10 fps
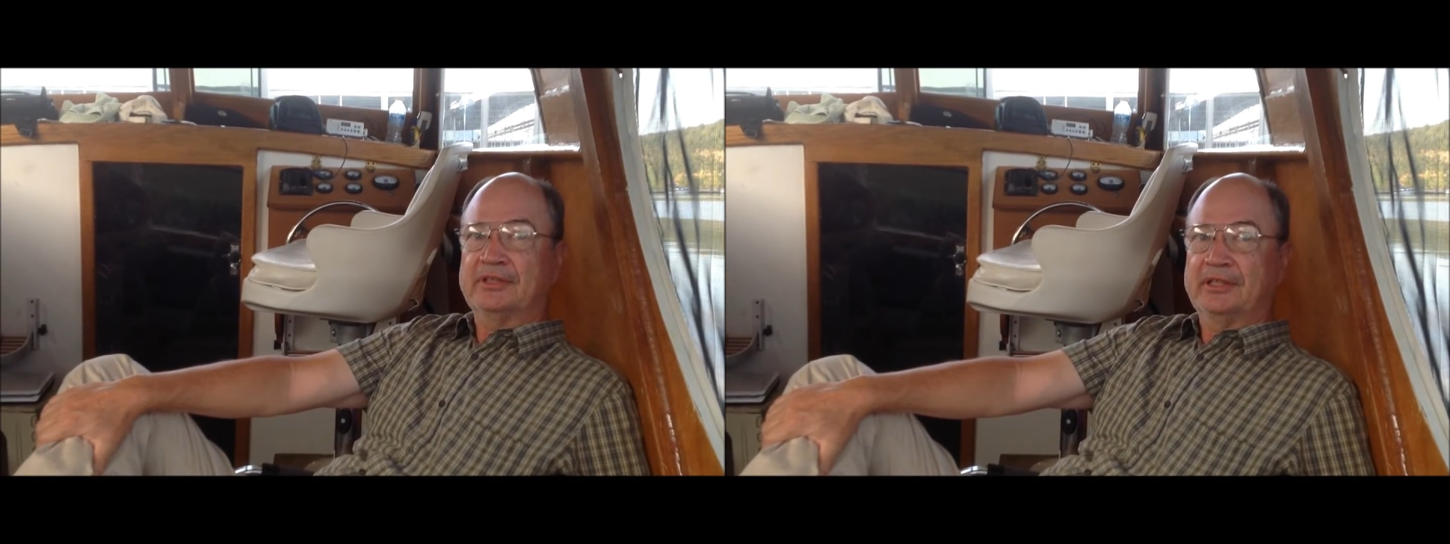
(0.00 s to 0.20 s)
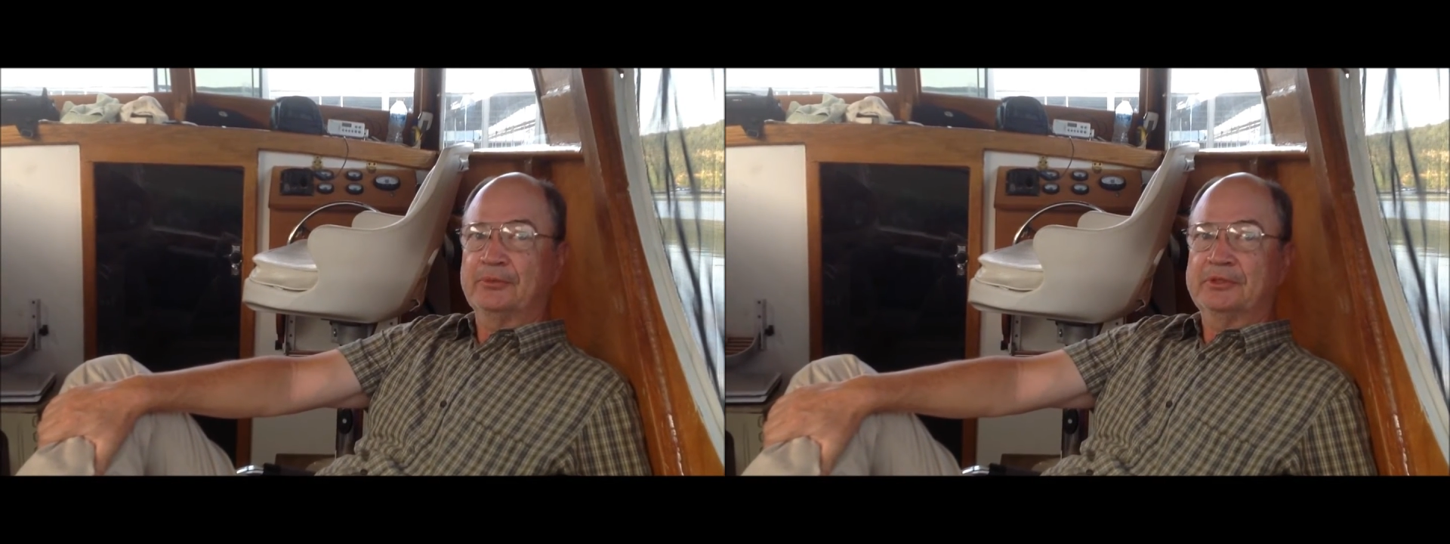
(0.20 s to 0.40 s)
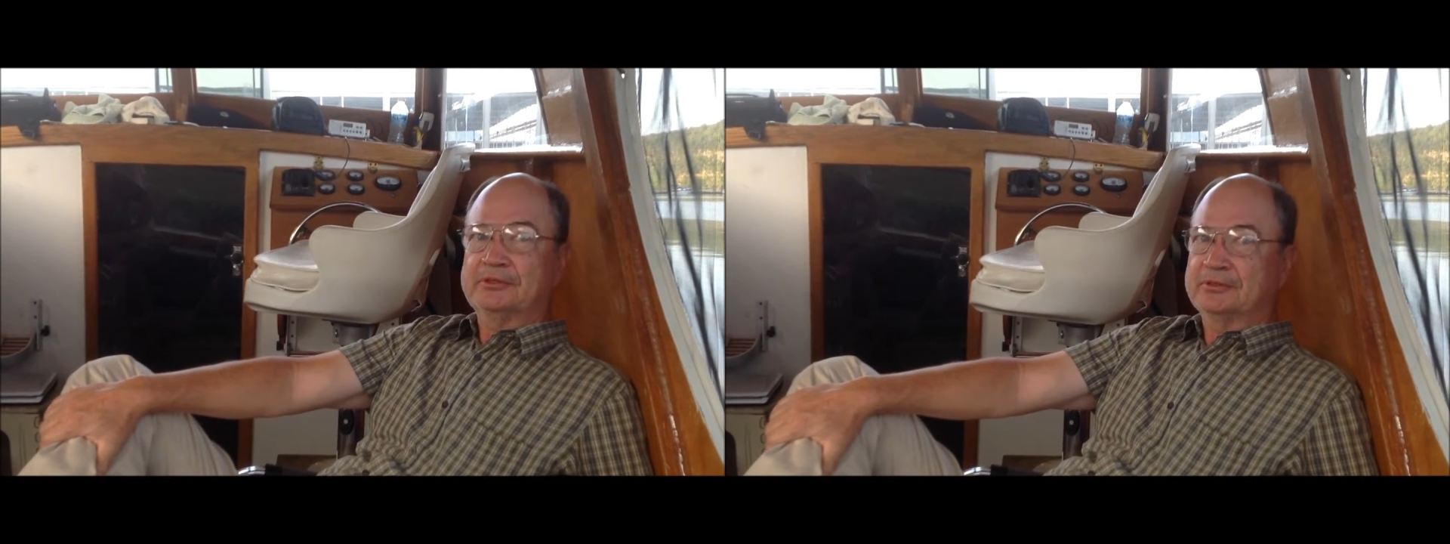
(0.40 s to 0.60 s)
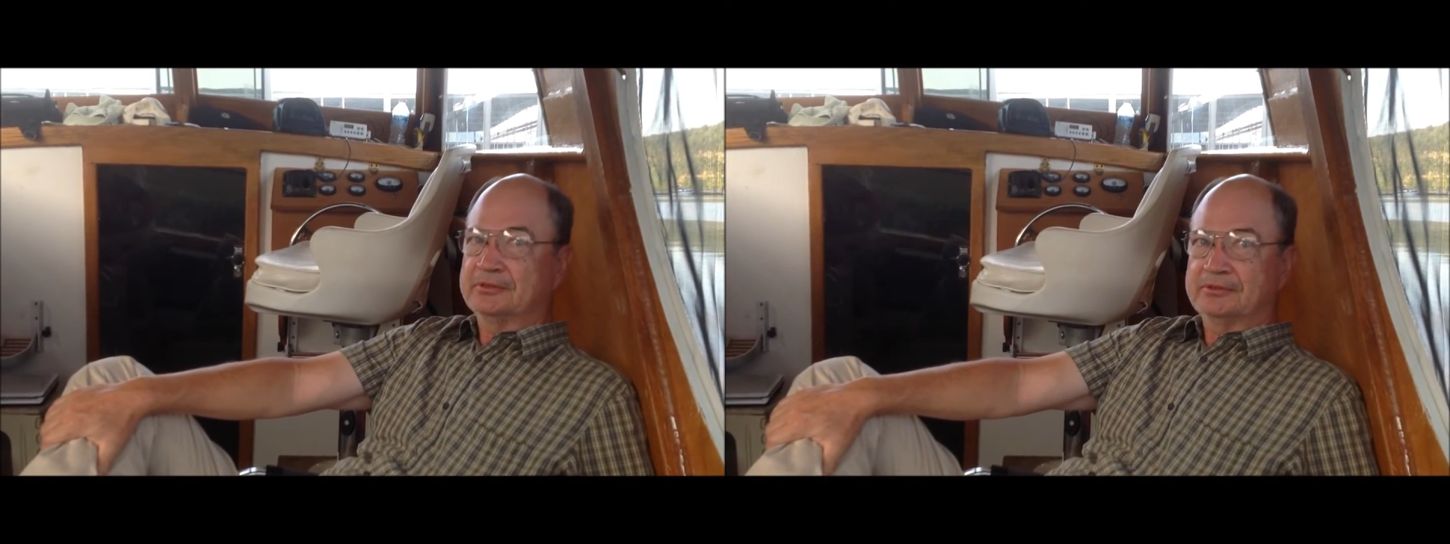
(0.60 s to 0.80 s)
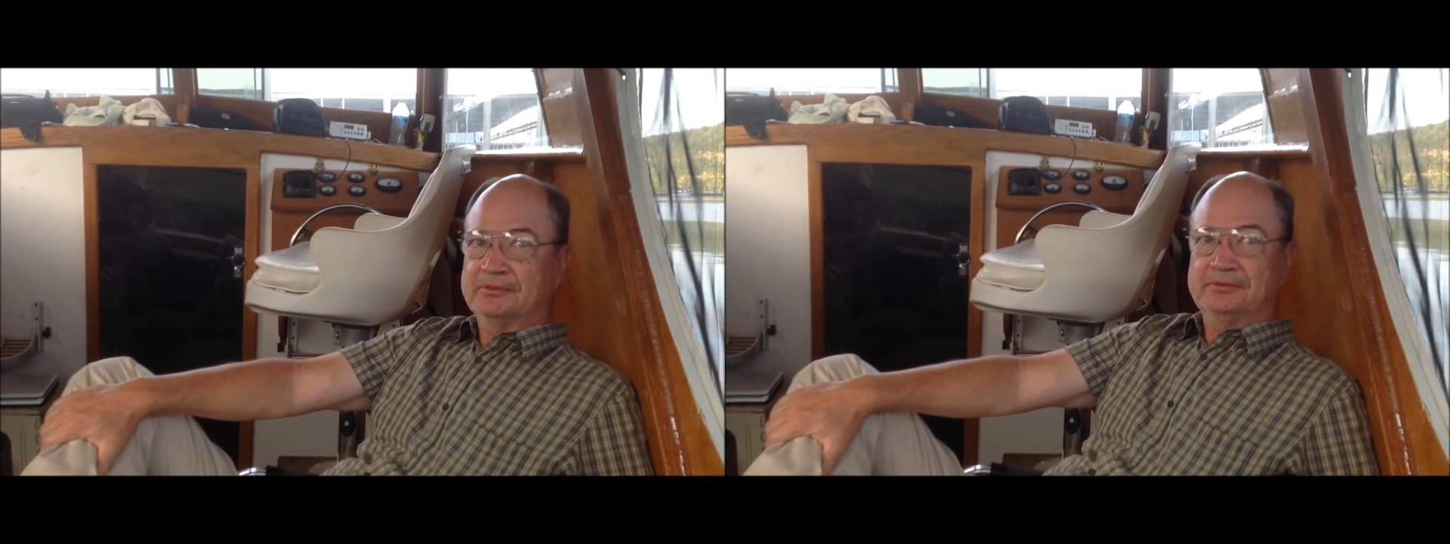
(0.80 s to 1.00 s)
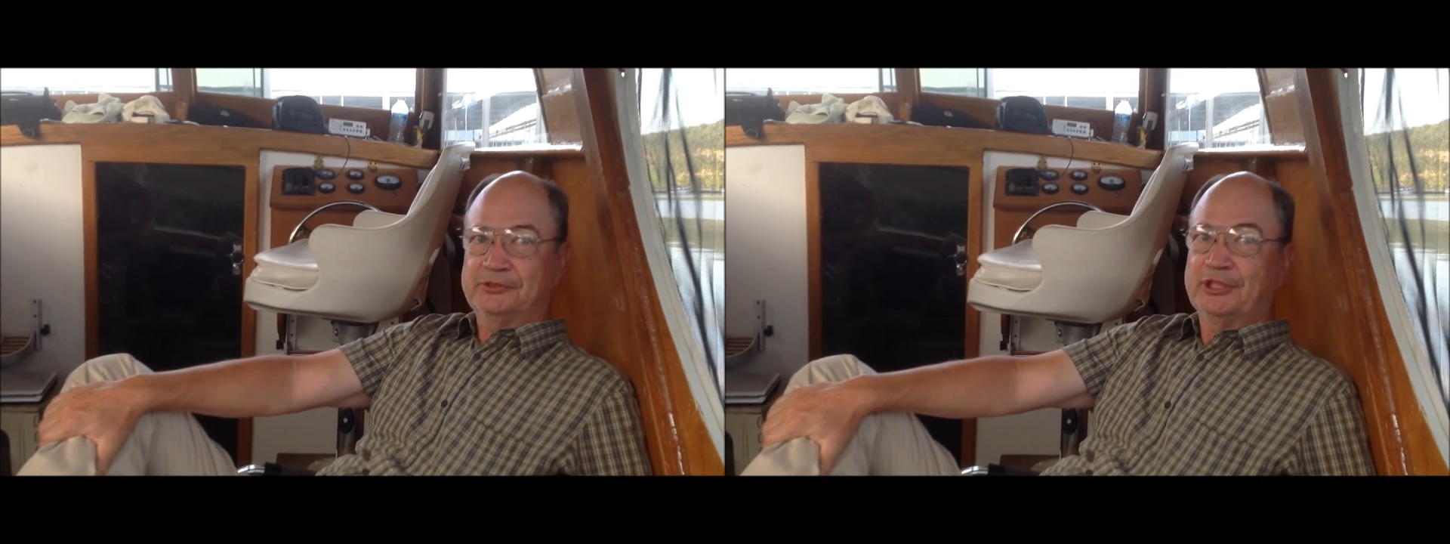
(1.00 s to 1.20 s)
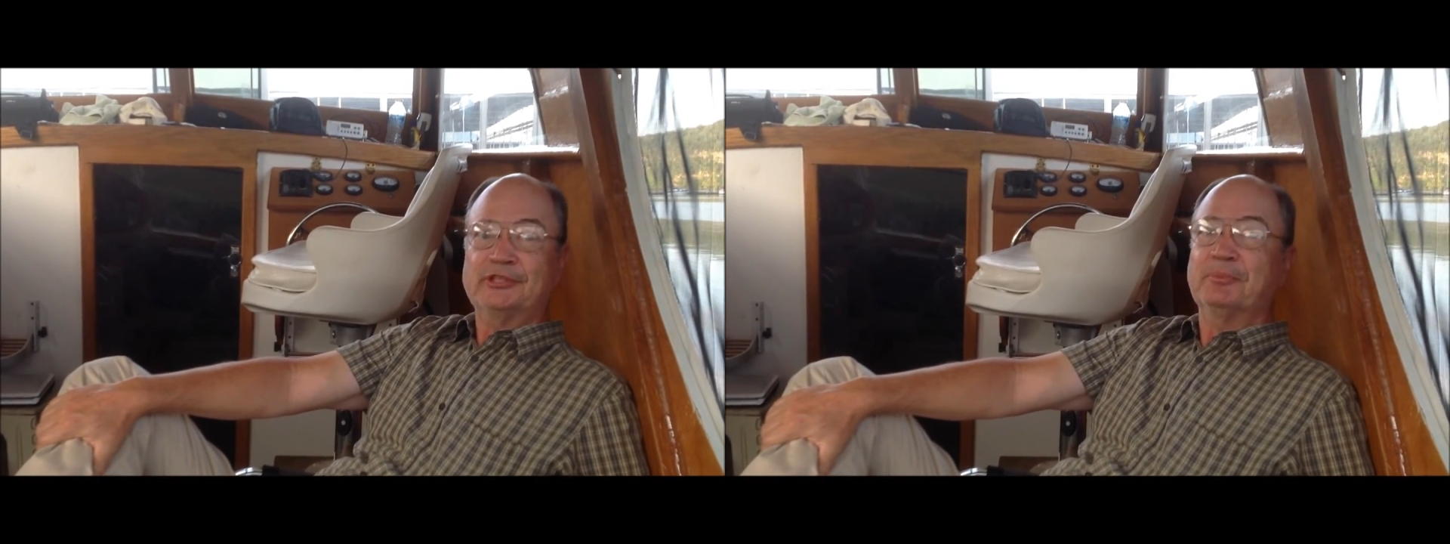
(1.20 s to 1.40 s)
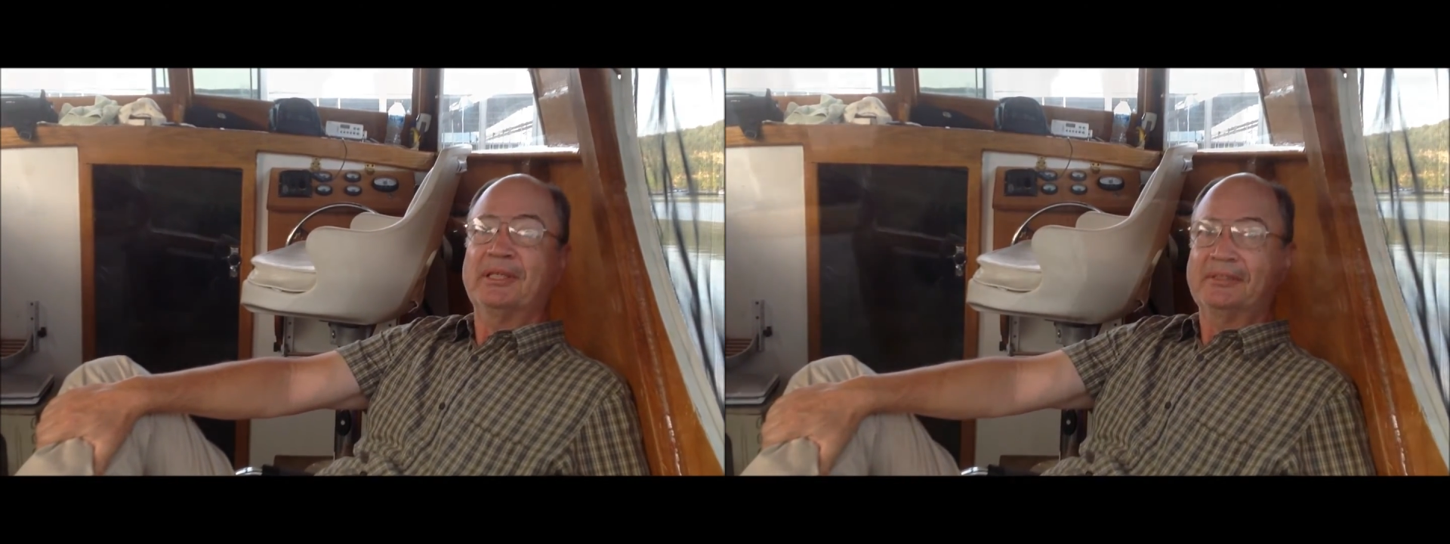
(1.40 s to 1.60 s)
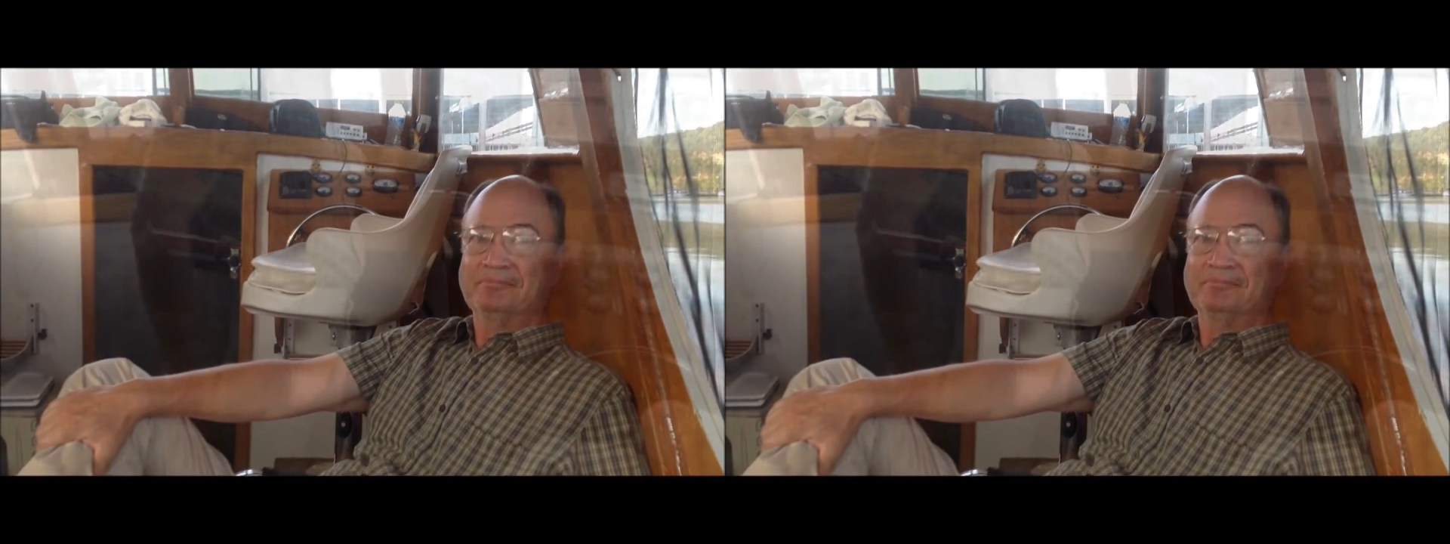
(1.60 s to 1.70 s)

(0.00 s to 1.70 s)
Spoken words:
it was just me.